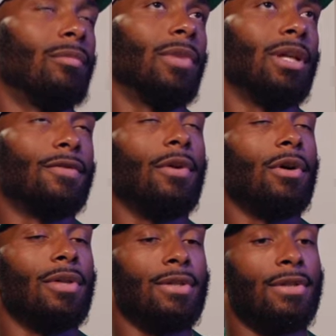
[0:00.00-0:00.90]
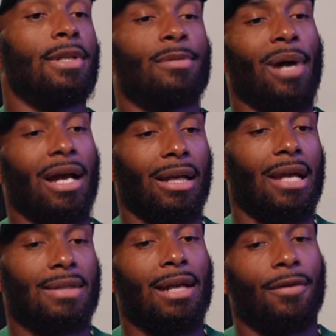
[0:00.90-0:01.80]
As far as this
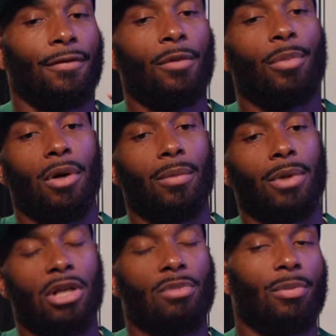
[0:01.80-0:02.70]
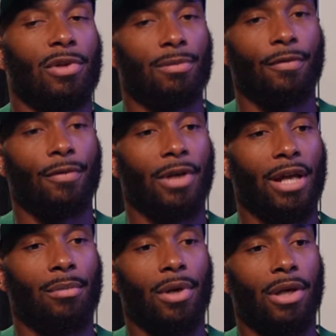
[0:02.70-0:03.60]
podcast, I had a football one a couple months before
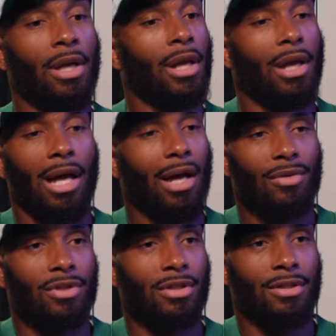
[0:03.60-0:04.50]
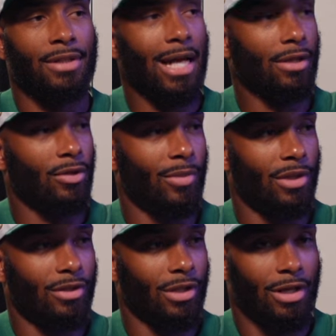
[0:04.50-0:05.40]
that, but I was just
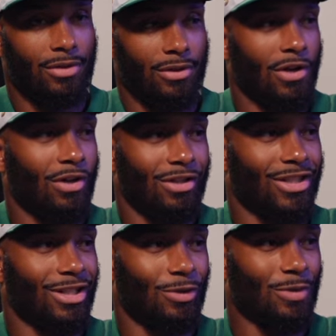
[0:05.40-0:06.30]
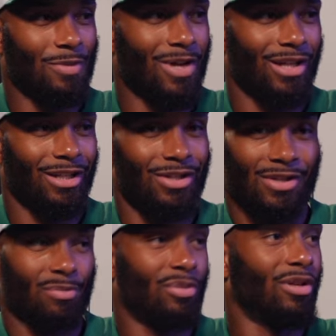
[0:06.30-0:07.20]
documenting shit. I was yeah. just talking shit into a mic and
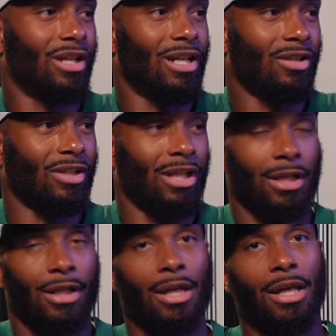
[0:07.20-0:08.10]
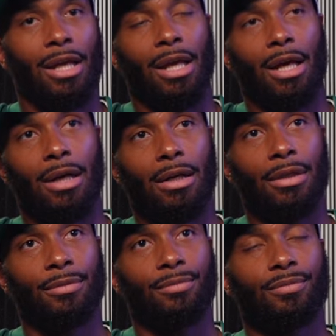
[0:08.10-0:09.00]
just putting it out there.
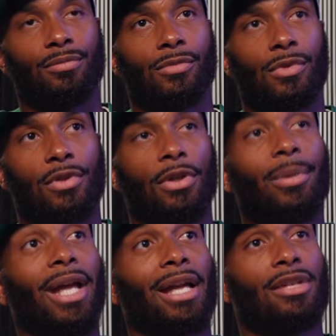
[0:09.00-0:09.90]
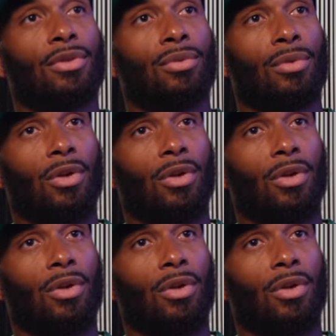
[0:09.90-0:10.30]
Um, so let me ask you.